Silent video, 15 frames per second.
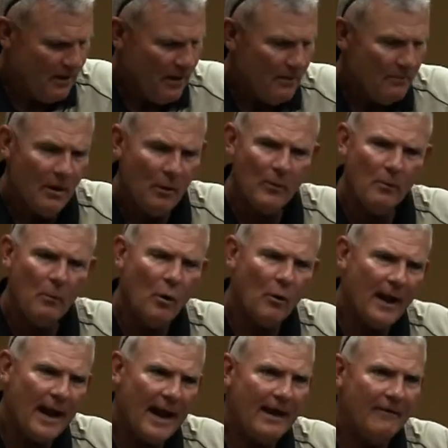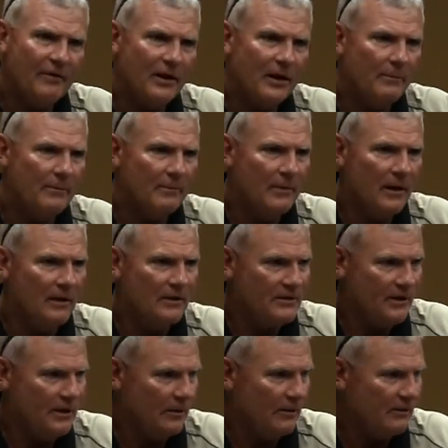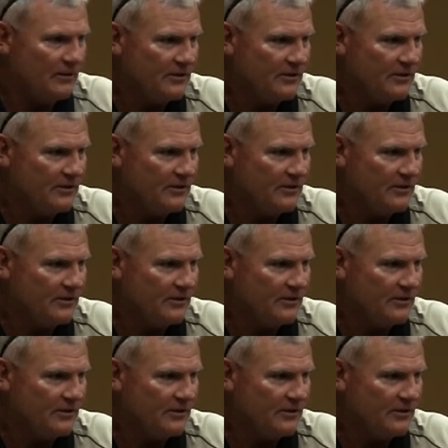but we won't have him until the